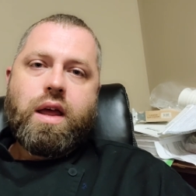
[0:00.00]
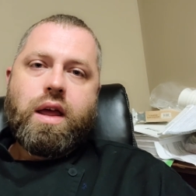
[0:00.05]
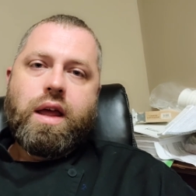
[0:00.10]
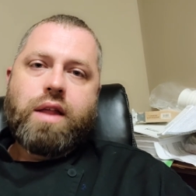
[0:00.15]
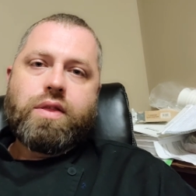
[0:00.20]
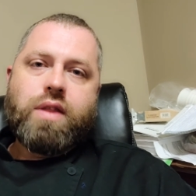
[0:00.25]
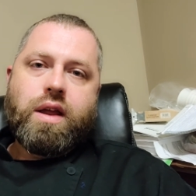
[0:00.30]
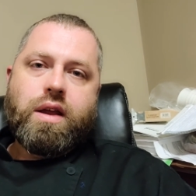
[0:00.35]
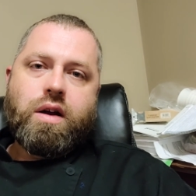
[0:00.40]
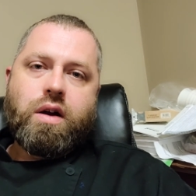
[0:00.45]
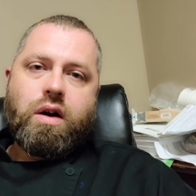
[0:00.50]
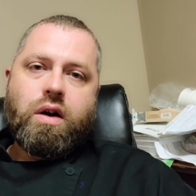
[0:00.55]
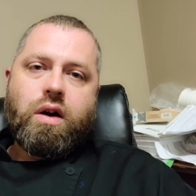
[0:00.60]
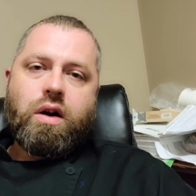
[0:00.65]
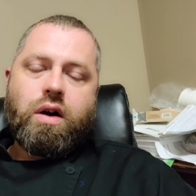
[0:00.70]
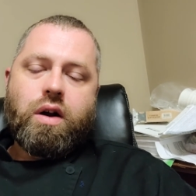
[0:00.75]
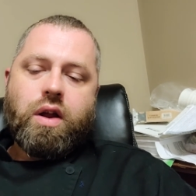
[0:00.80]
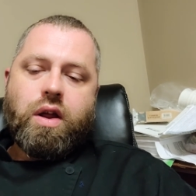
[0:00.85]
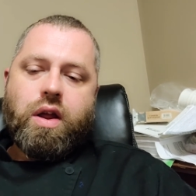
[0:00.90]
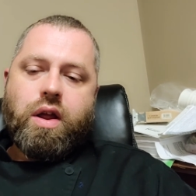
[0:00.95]
and they
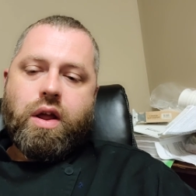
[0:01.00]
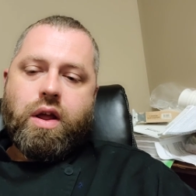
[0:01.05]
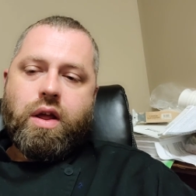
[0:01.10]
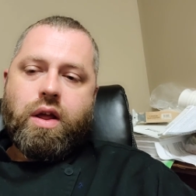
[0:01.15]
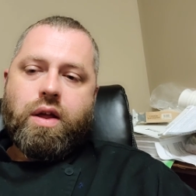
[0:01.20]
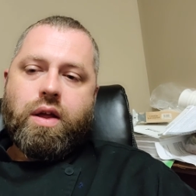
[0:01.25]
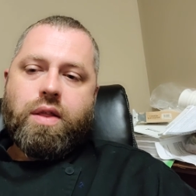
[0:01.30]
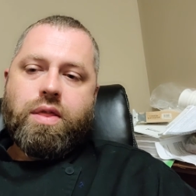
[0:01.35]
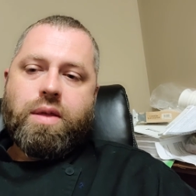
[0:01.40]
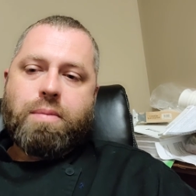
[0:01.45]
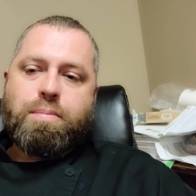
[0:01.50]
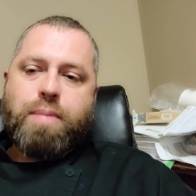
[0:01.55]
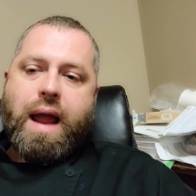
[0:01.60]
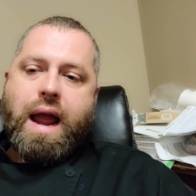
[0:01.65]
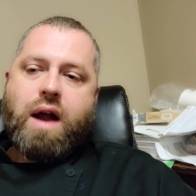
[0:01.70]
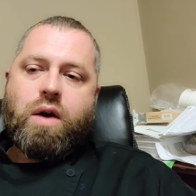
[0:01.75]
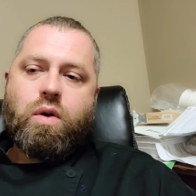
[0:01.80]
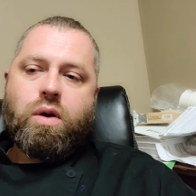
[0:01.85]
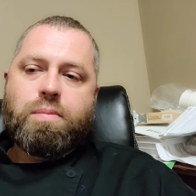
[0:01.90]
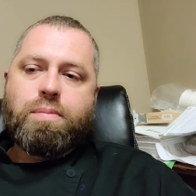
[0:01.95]
are the
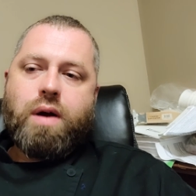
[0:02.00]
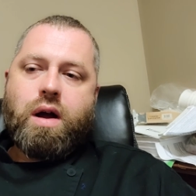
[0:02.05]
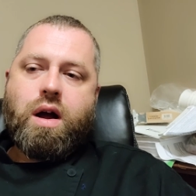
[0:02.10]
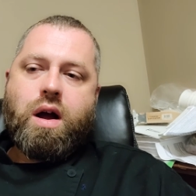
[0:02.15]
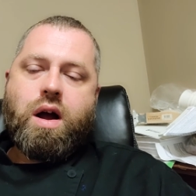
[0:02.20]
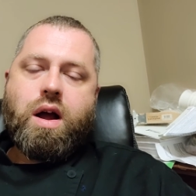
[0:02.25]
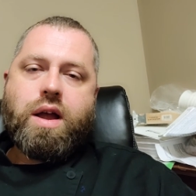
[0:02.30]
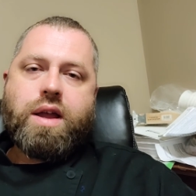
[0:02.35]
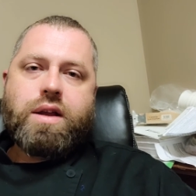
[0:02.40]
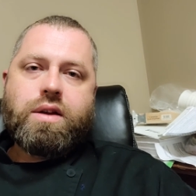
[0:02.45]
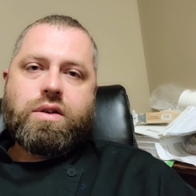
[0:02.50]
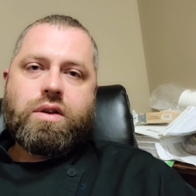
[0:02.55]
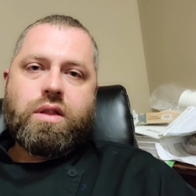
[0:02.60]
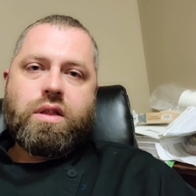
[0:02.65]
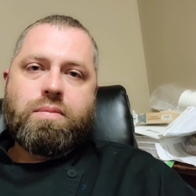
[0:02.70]
power behind